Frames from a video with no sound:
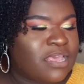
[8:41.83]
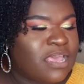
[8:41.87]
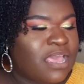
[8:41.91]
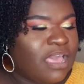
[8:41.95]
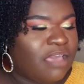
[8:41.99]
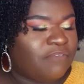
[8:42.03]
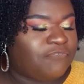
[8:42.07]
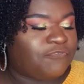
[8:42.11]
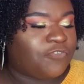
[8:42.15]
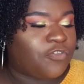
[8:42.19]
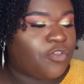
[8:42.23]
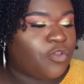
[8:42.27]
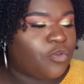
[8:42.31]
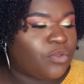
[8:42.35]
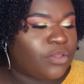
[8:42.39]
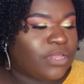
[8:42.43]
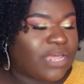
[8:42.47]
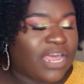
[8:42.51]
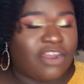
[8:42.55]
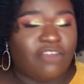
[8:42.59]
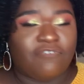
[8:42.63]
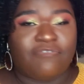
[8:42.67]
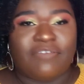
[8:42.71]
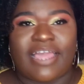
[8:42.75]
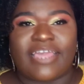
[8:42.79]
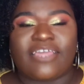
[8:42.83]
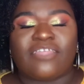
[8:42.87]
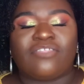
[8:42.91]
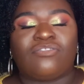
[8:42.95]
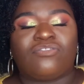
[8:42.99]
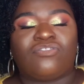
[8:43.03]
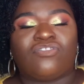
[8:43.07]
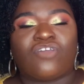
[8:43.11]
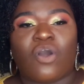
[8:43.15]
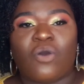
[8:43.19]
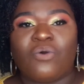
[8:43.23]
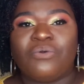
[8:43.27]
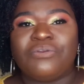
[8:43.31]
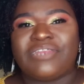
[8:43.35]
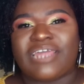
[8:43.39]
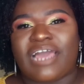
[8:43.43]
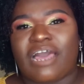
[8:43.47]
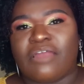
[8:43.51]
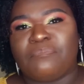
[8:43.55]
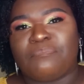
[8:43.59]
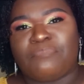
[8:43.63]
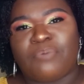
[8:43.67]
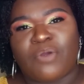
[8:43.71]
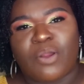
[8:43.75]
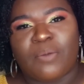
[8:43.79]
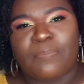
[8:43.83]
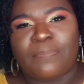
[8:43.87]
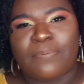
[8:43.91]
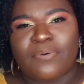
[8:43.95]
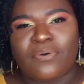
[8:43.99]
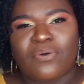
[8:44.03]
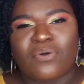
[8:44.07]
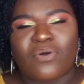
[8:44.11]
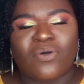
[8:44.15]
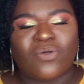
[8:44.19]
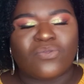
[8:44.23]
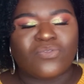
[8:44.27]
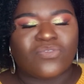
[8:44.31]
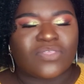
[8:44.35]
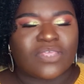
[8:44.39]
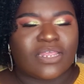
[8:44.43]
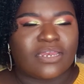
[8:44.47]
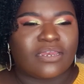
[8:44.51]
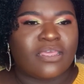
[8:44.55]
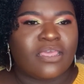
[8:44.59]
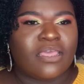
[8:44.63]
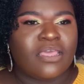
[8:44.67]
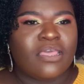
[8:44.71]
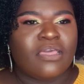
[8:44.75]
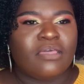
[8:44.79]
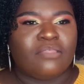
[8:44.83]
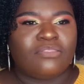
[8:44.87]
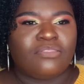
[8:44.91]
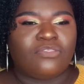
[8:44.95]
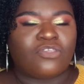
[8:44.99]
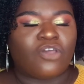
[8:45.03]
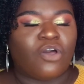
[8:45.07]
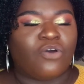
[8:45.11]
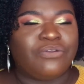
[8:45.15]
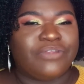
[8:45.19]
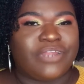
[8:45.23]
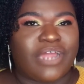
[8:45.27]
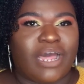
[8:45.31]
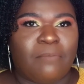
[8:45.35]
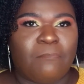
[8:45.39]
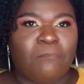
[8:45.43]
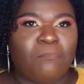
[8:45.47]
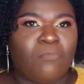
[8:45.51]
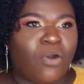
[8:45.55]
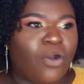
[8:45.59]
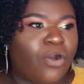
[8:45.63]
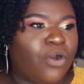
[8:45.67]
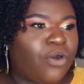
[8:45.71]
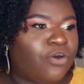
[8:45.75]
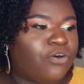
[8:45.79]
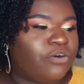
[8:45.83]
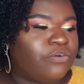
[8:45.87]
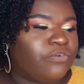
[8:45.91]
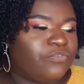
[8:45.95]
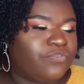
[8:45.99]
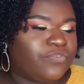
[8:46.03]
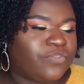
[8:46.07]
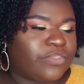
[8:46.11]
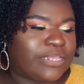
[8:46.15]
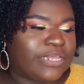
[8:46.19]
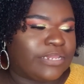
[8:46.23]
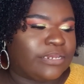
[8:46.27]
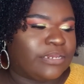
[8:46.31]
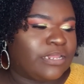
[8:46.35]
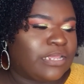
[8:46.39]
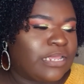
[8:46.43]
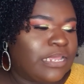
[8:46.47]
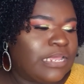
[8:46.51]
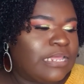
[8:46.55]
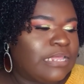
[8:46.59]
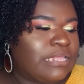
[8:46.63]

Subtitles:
a few kind of like toned down purples and toned down mauves and